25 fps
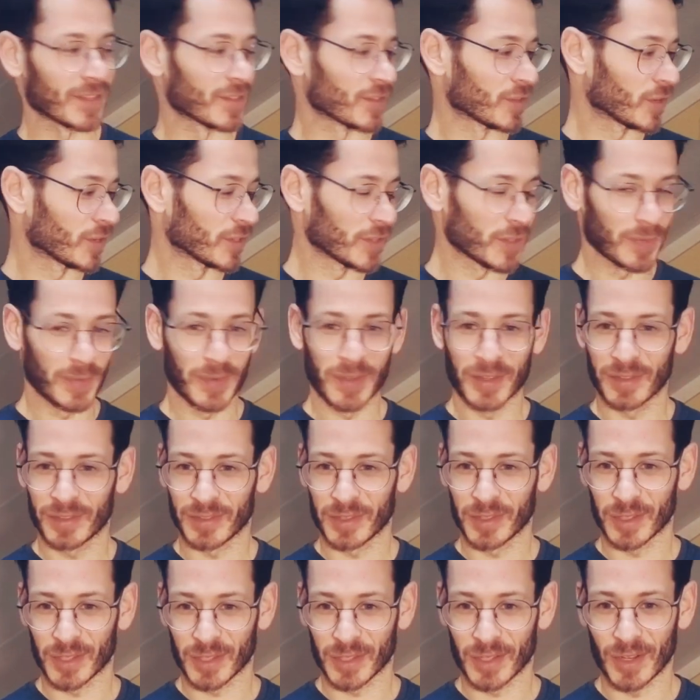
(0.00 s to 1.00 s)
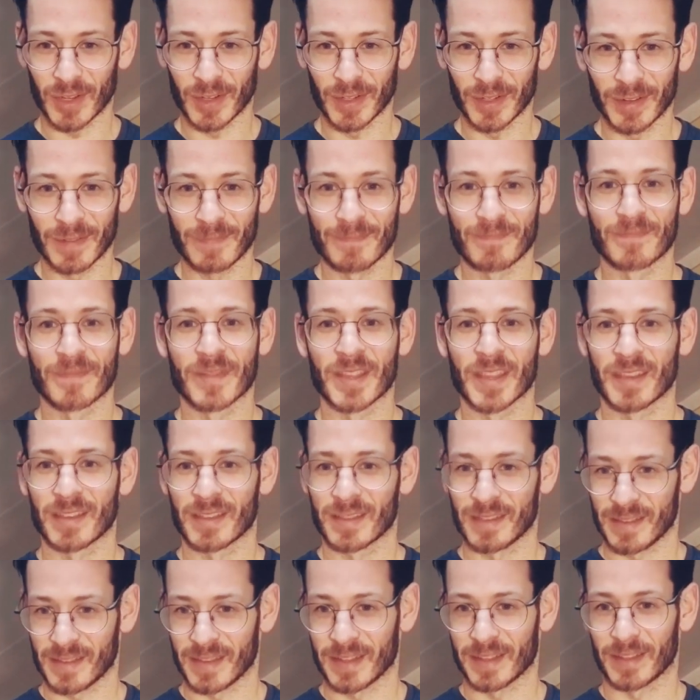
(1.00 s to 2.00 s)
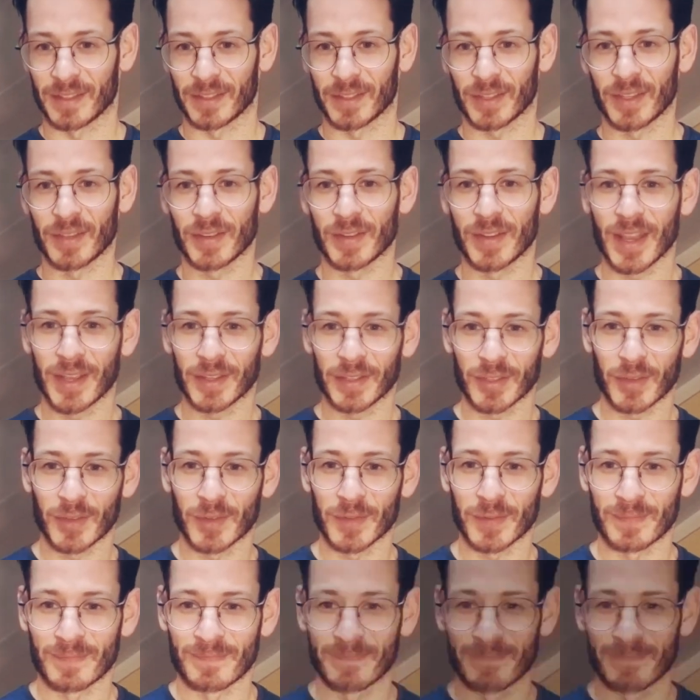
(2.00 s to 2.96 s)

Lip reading: enjoy this beautiful song, and I'll see you guys soon.